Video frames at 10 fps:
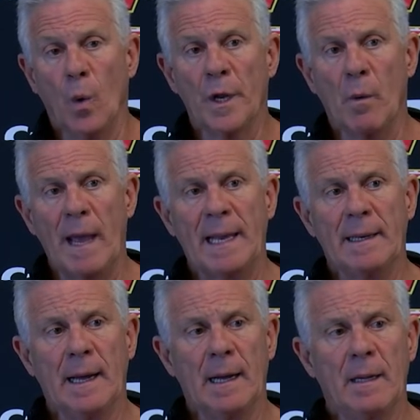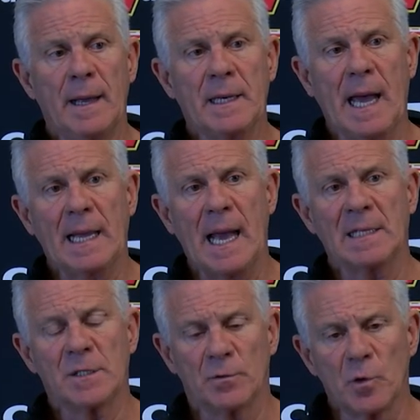Well, we had had nine
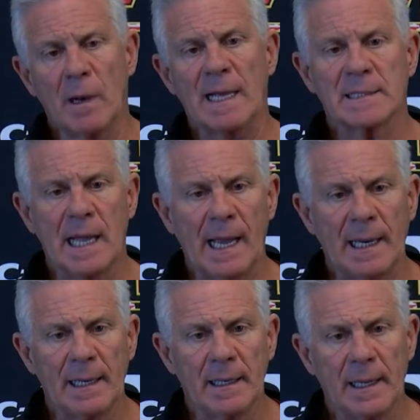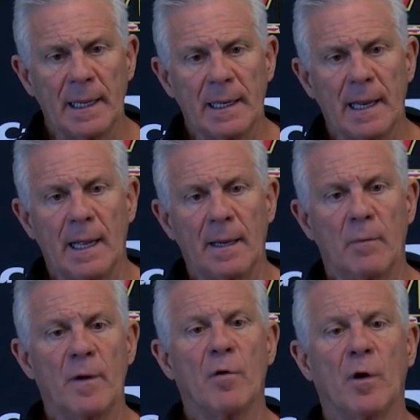guys in the room last night, and
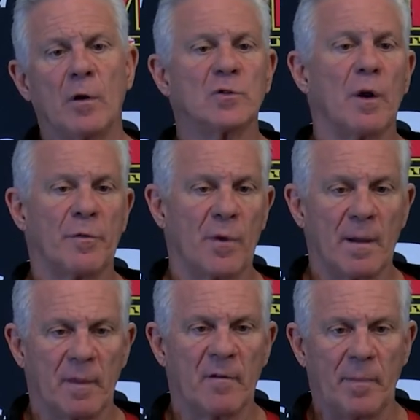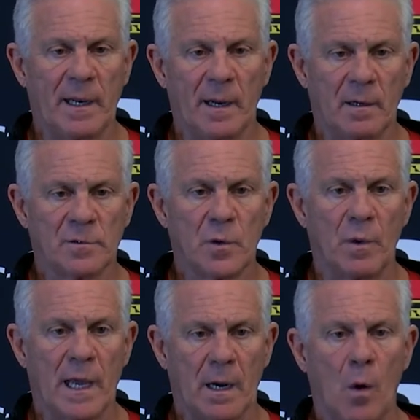there's only three of them that have been there. So
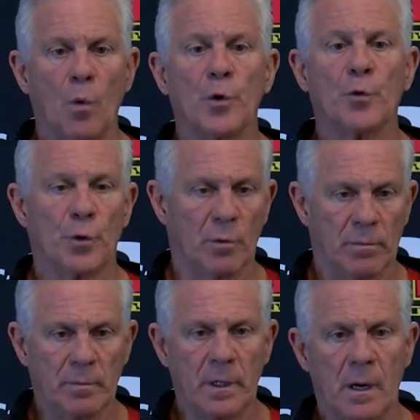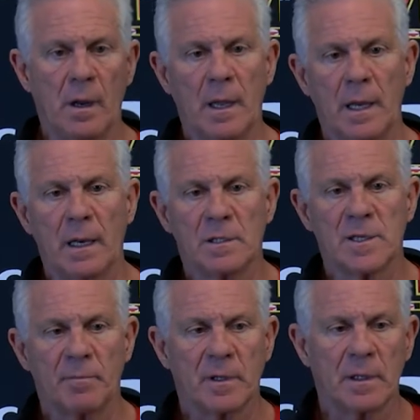we got a whole new room. And it's
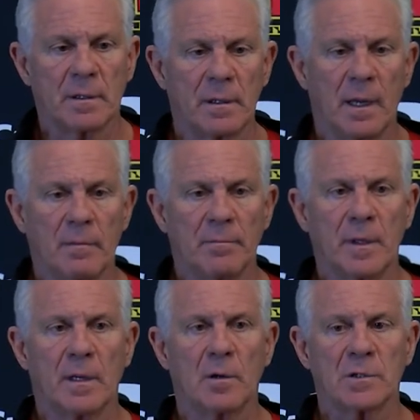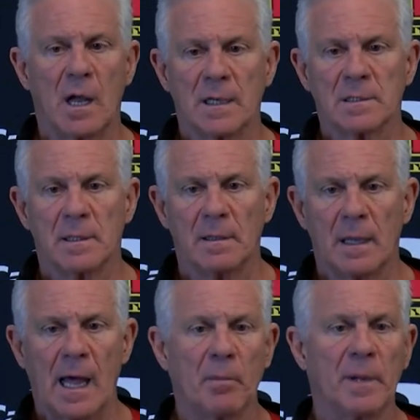something that that Coach Locks
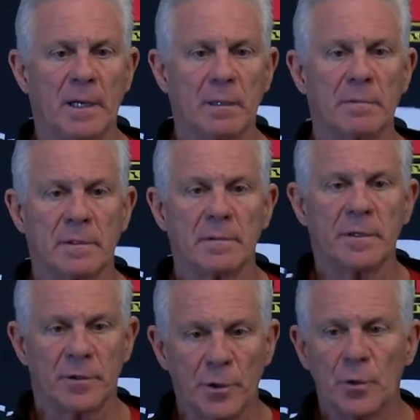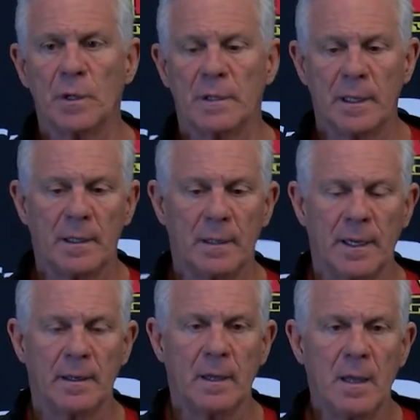allowed me to do,
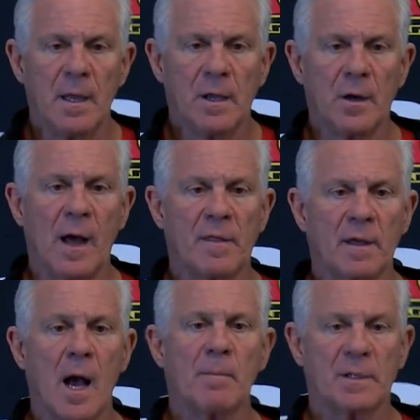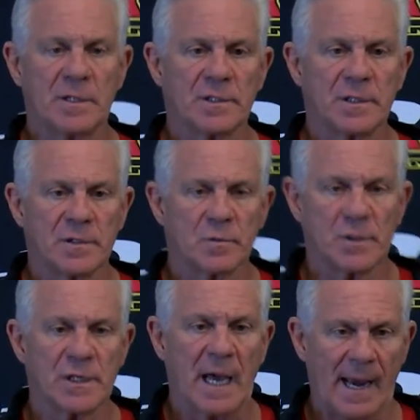and I think competition is
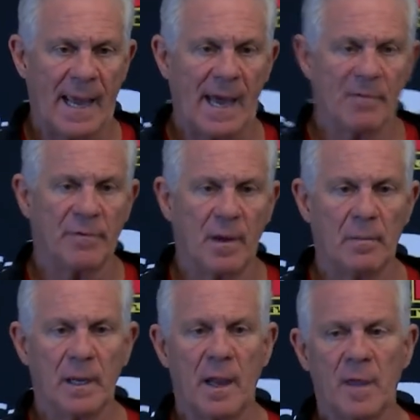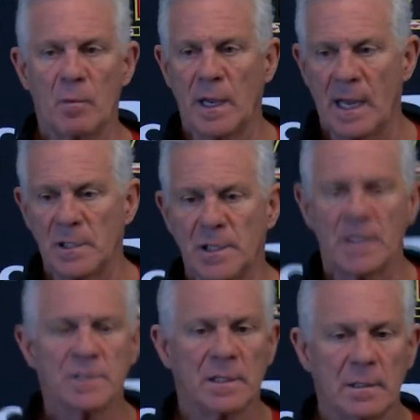what you got to have. I mean, I think we got a
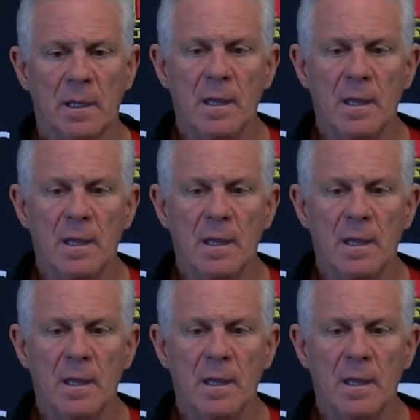chance that